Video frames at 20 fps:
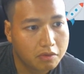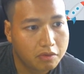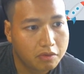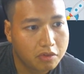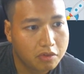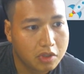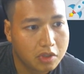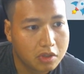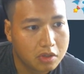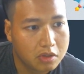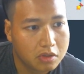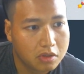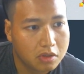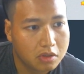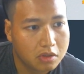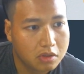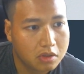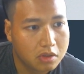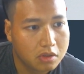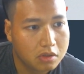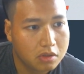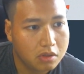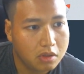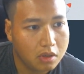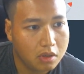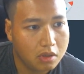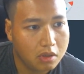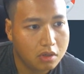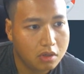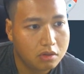In this instance,
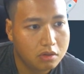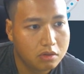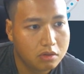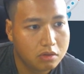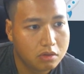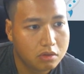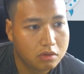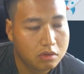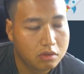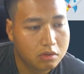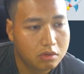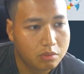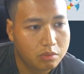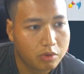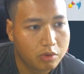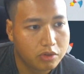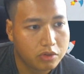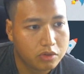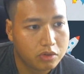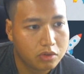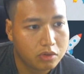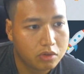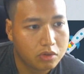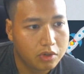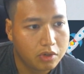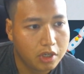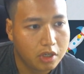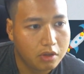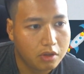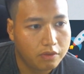say
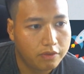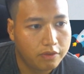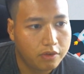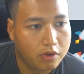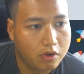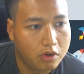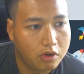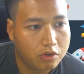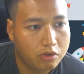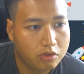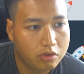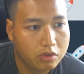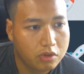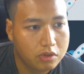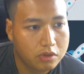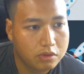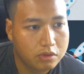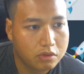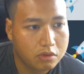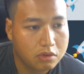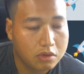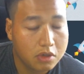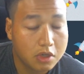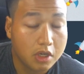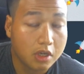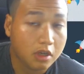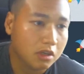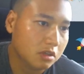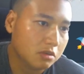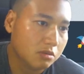0.08430.
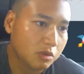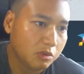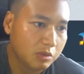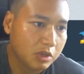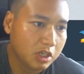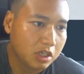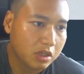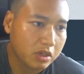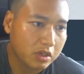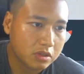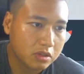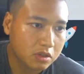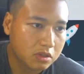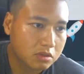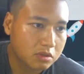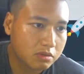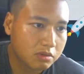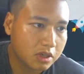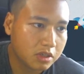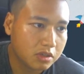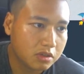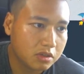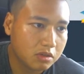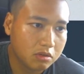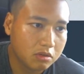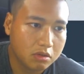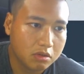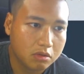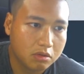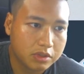The moment it hits this price,
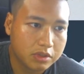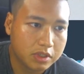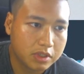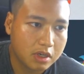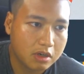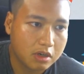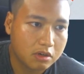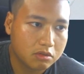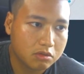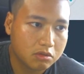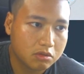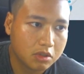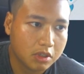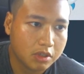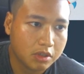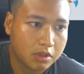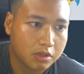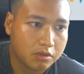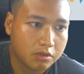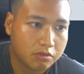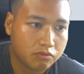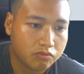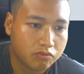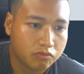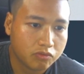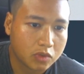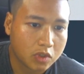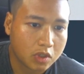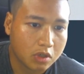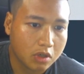you'll sell
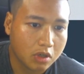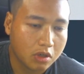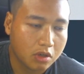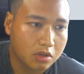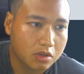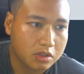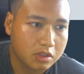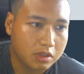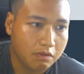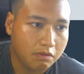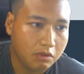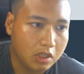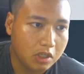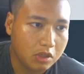17